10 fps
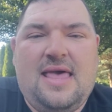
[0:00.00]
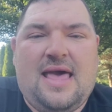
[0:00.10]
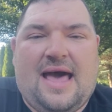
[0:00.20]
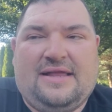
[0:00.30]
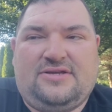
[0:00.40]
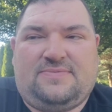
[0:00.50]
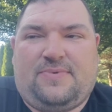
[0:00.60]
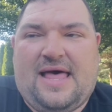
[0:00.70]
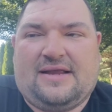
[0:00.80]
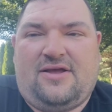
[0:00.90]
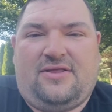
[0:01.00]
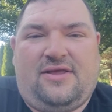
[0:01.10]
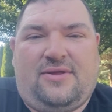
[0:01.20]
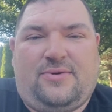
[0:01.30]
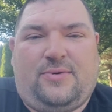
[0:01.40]
I just blocked all
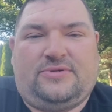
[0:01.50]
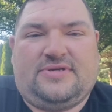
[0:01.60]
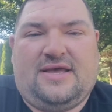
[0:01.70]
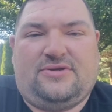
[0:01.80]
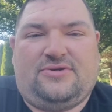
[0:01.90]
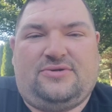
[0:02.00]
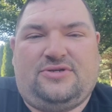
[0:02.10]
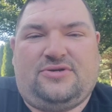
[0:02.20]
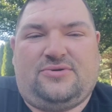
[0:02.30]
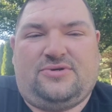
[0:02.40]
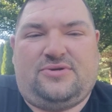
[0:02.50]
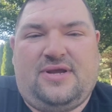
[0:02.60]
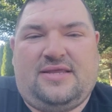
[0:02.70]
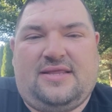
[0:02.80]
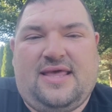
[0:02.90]
the other ones out, so it just goes
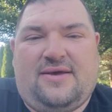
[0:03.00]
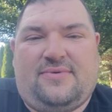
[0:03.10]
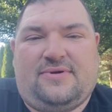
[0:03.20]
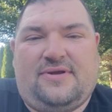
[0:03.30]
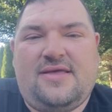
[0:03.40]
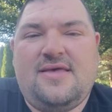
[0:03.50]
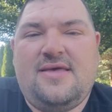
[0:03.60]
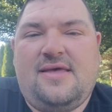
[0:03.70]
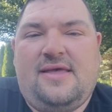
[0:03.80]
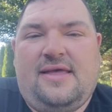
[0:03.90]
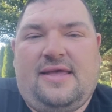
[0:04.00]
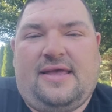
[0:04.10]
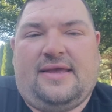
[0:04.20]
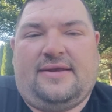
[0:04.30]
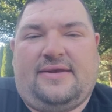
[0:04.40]
straight to that one.
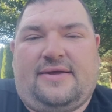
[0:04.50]
And